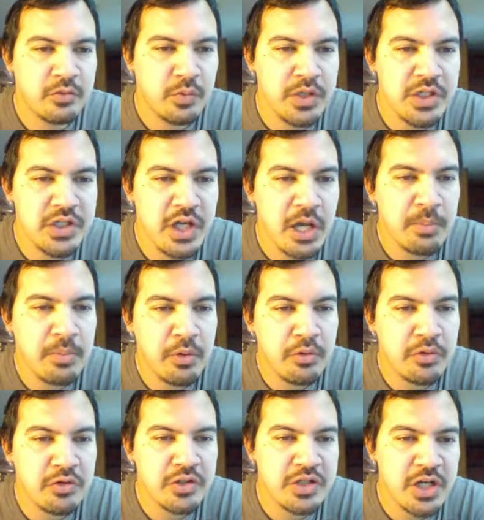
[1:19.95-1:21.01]
Sweet shop
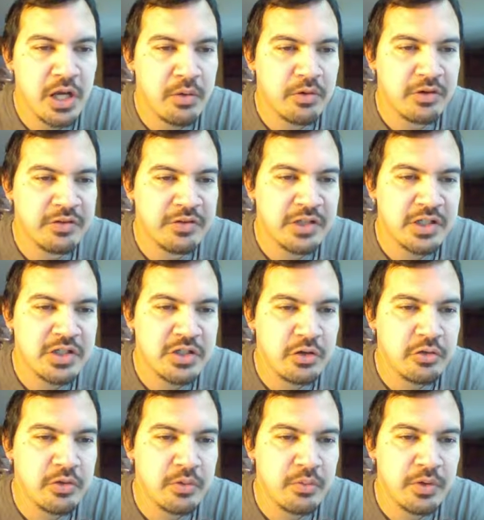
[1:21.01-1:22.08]
owner showers sick
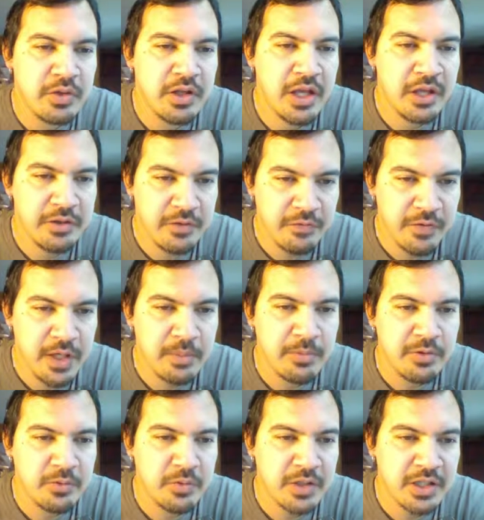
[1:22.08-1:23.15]
children with and their
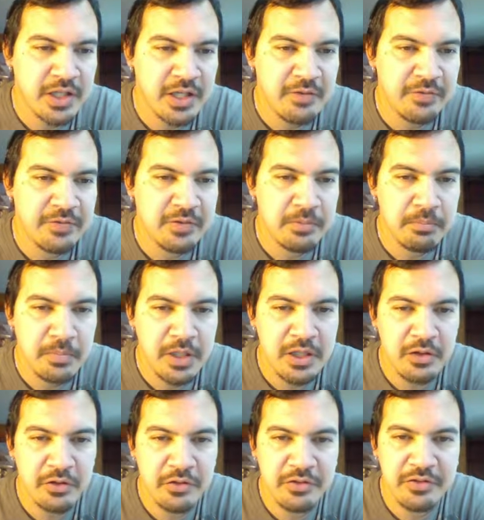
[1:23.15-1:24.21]
families with gifts,
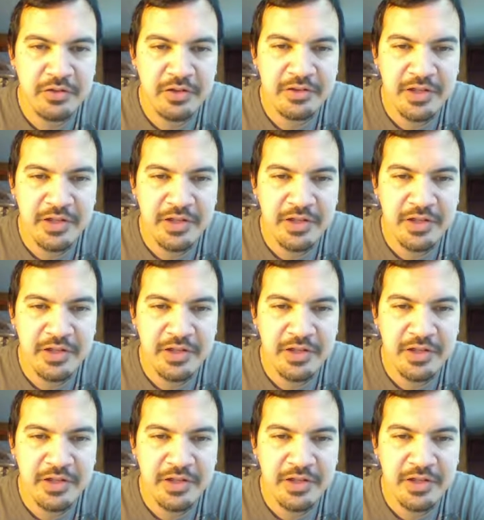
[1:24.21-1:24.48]
meals.